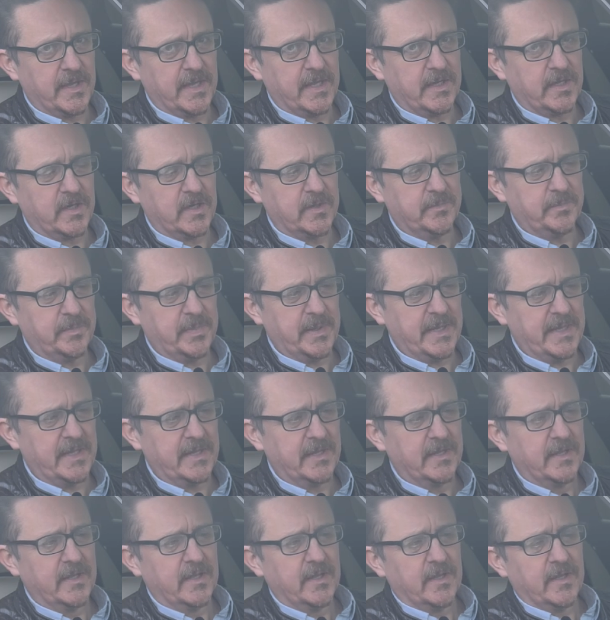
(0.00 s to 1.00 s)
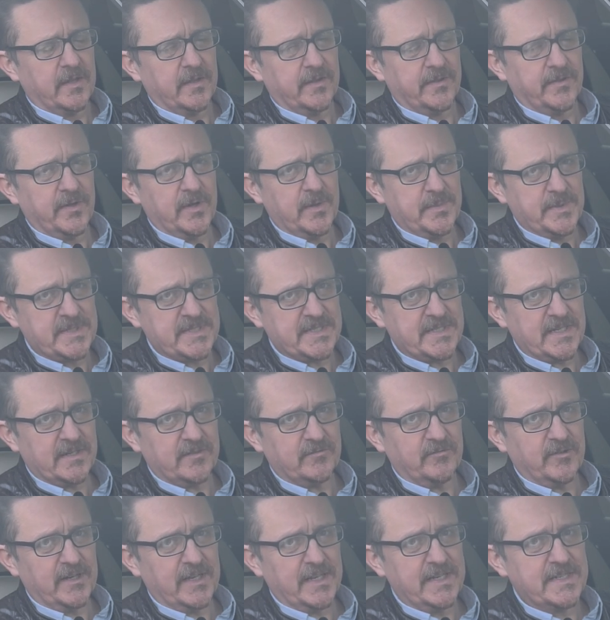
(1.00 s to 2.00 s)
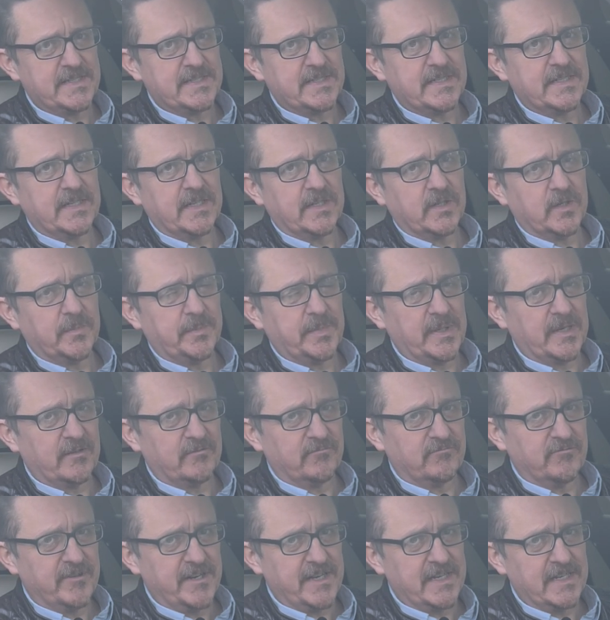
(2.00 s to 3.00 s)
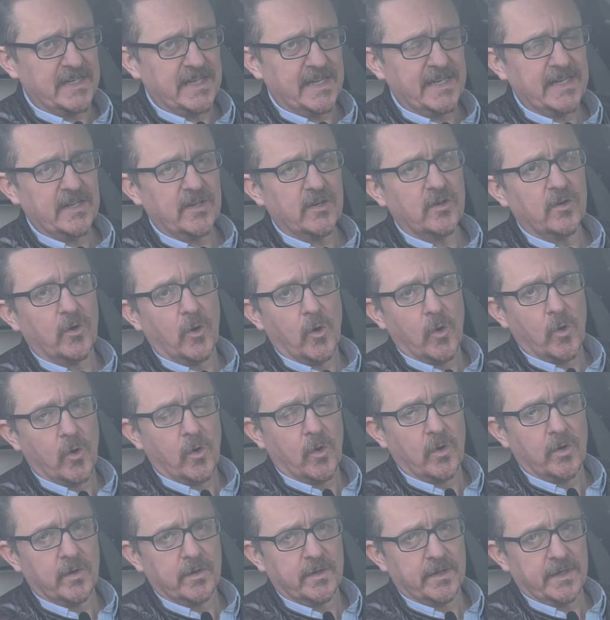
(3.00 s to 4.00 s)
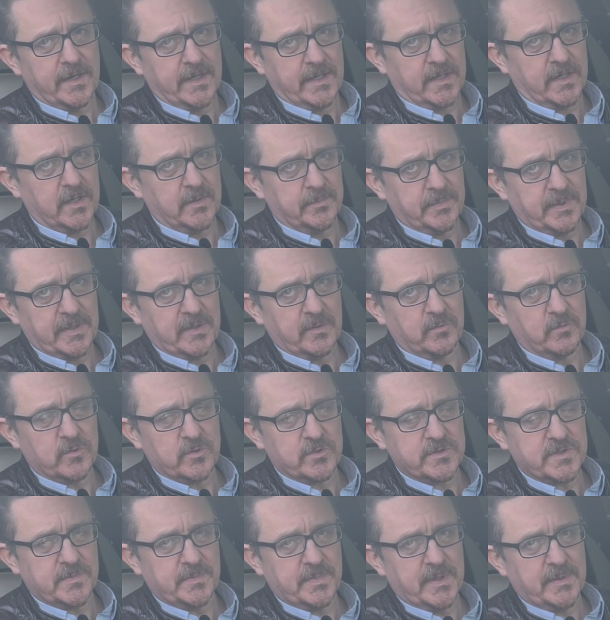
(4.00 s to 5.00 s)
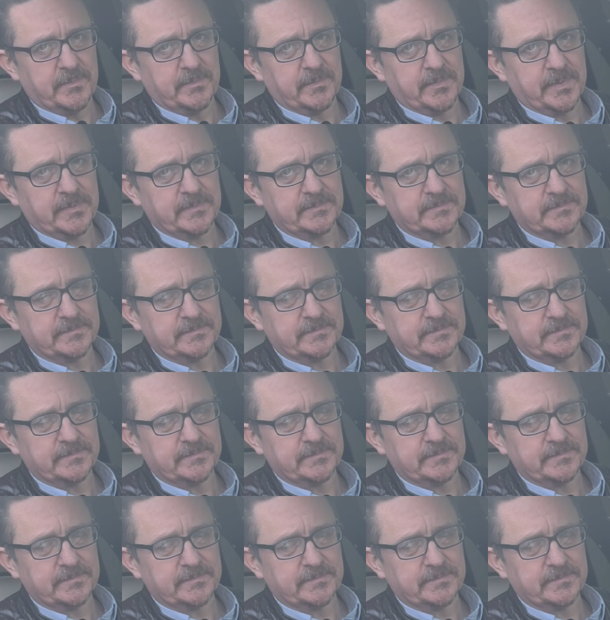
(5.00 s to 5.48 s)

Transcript: it could be thermostat related, it could be a relay, or it could be the water pump.